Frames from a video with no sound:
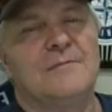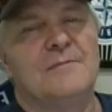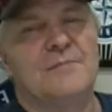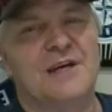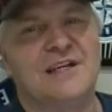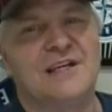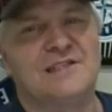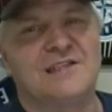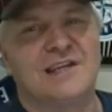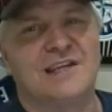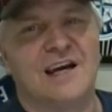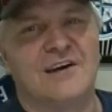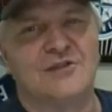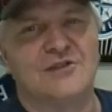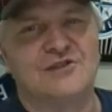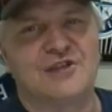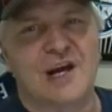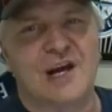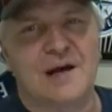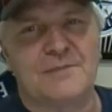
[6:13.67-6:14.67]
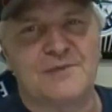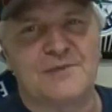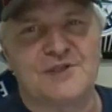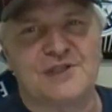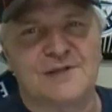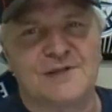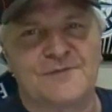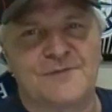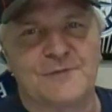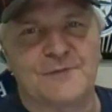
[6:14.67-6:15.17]
PCL
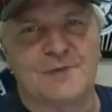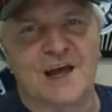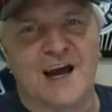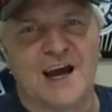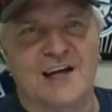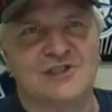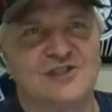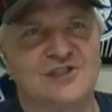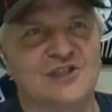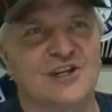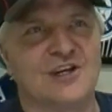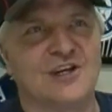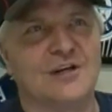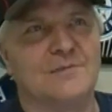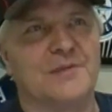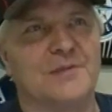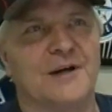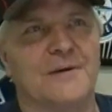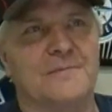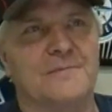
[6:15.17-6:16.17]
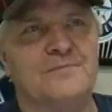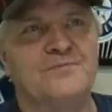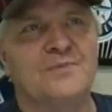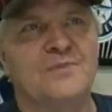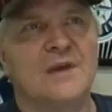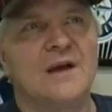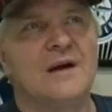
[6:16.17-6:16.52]
championship from last year, but